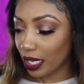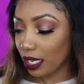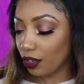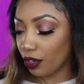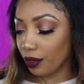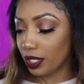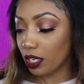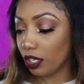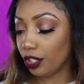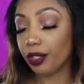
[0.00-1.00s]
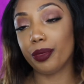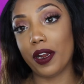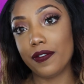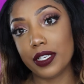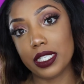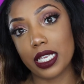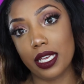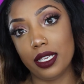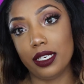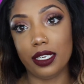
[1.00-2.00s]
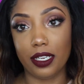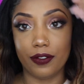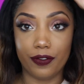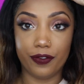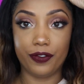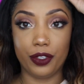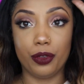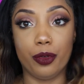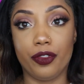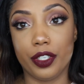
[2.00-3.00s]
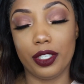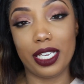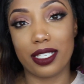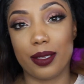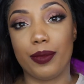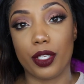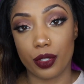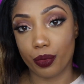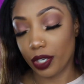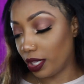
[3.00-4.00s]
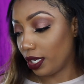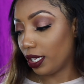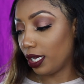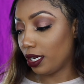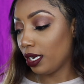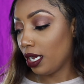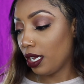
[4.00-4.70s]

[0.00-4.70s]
you know, it's all on your preference and if you feel like something's worth it, and